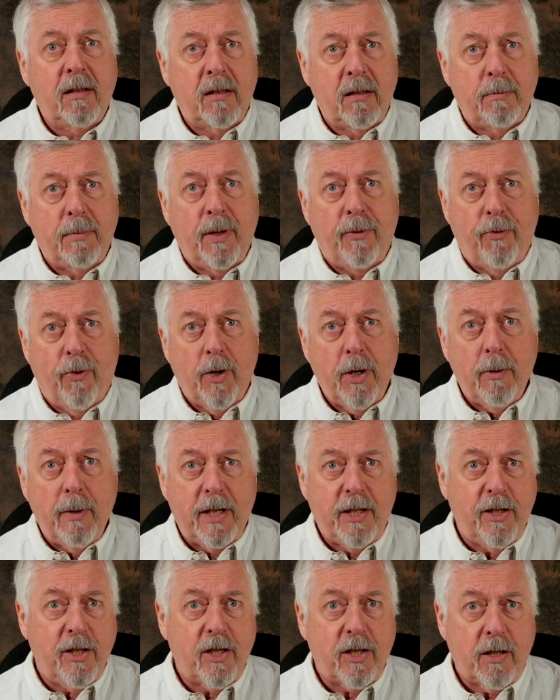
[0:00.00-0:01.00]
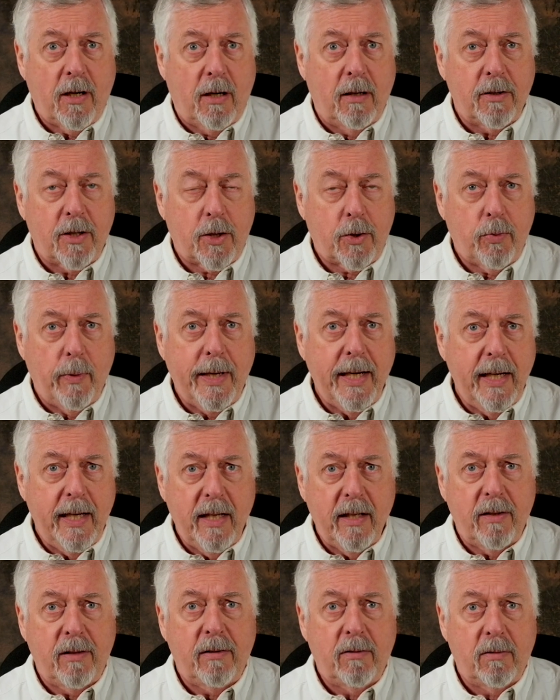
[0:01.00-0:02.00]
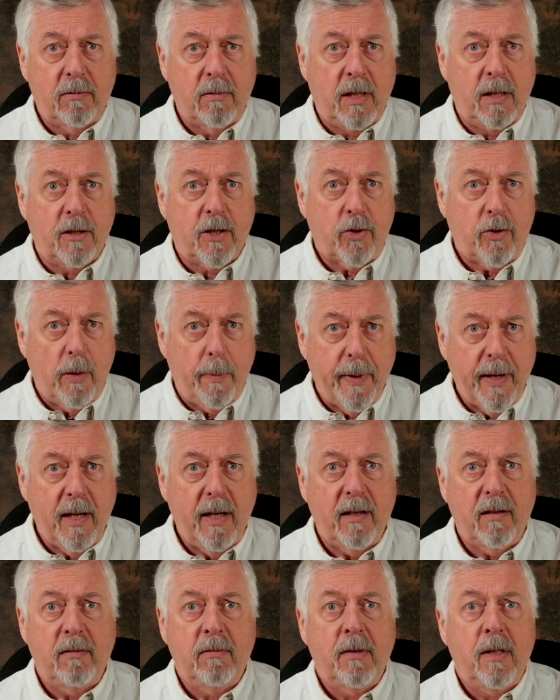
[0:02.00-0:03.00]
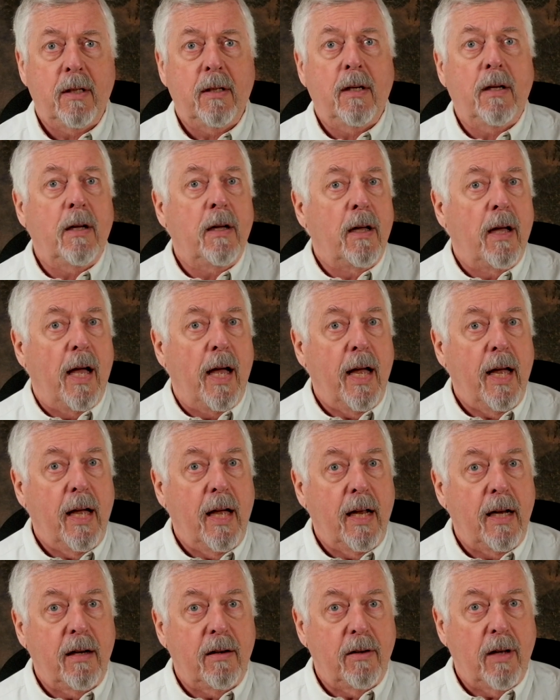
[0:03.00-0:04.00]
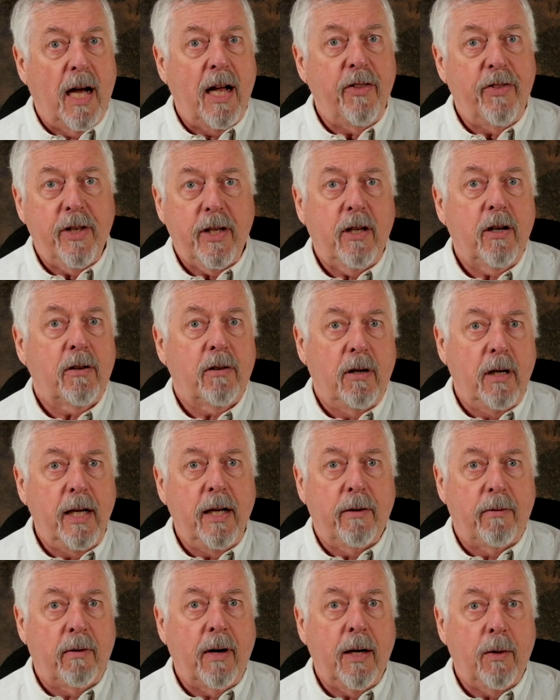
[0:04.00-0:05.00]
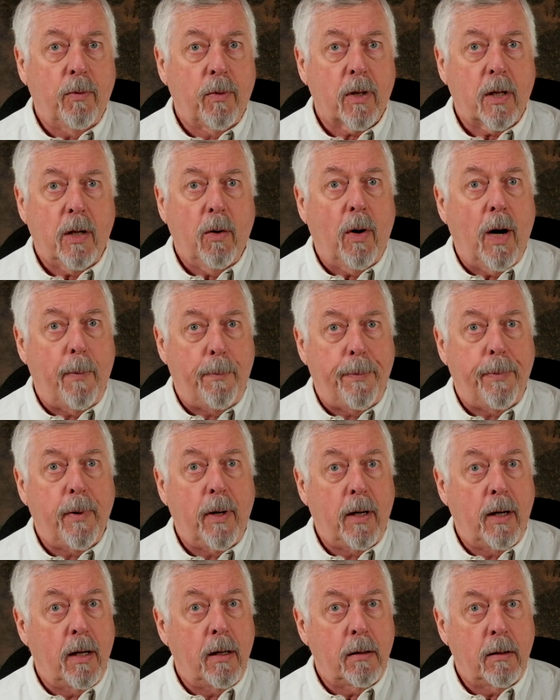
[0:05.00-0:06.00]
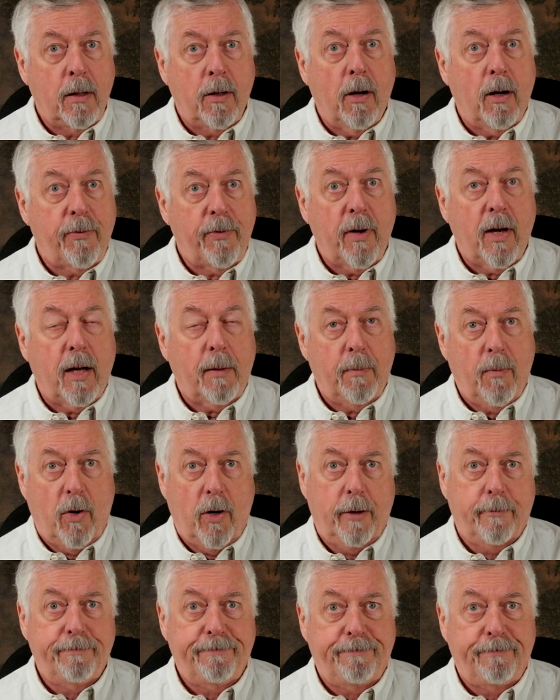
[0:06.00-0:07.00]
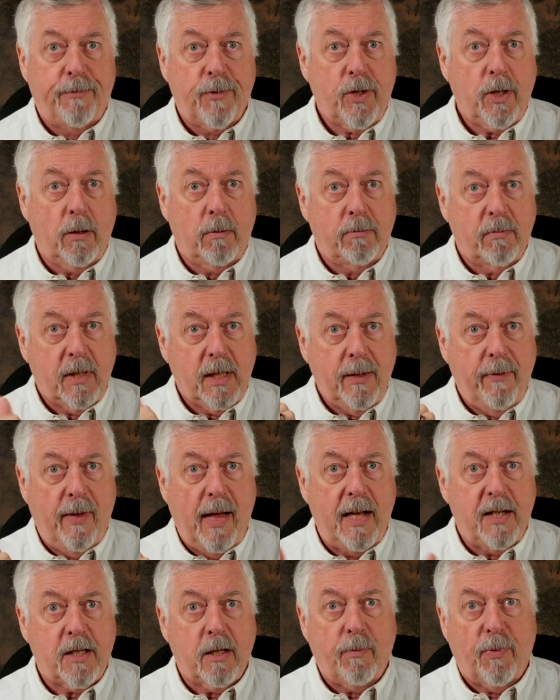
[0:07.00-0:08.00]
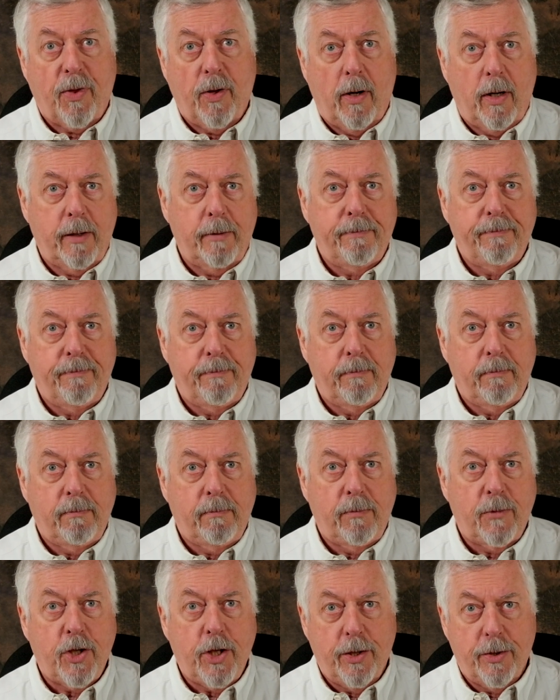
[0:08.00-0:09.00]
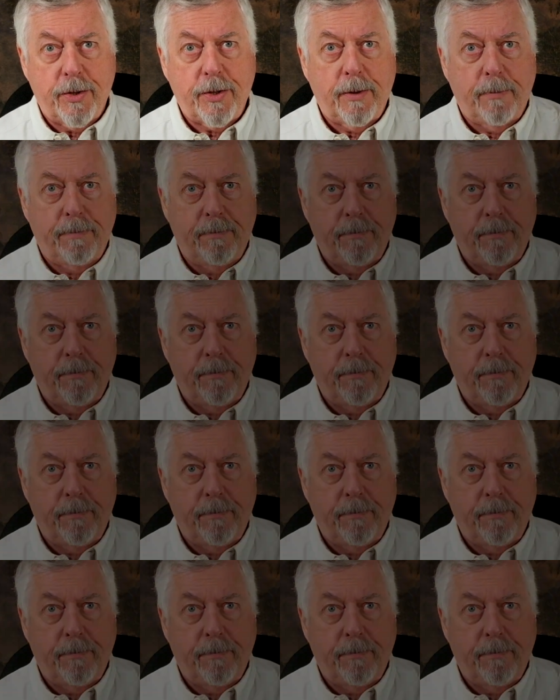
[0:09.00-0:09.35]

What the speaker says: before you actually start swinging it and stripping it, and I think your hit rate will go up an awful lot more. So give that some thought. Cheers.